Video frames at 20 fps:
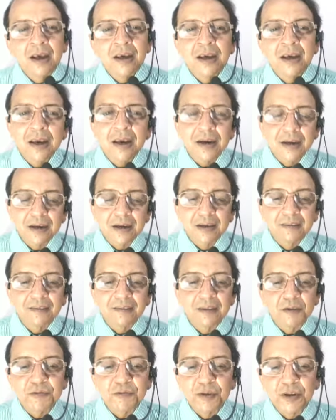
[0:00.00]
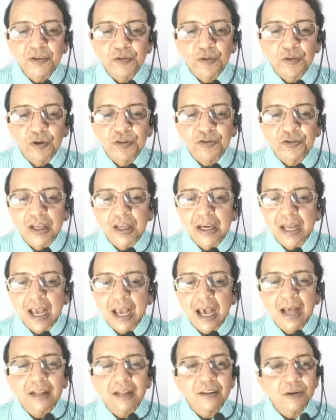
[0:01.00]
Here it is, the first question,
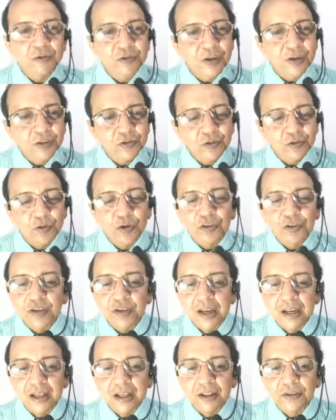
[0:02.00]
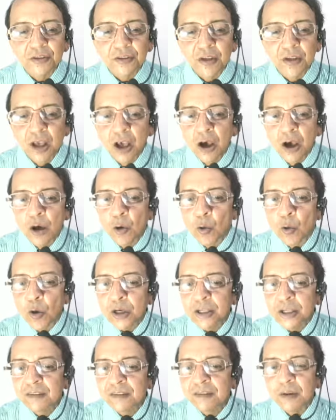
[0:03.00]
and the first question is,
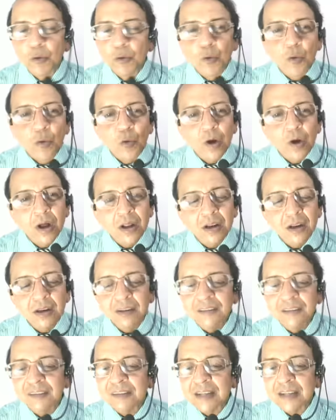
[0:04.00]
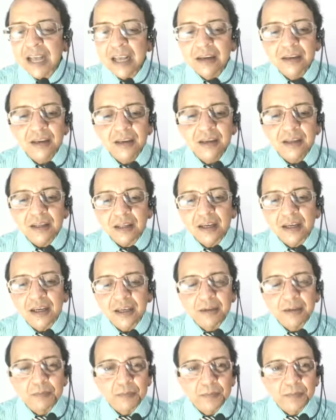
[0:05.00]
what is the world standard
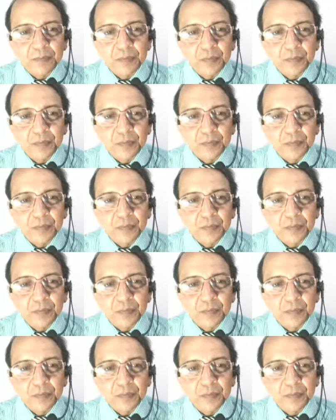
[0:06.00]
time,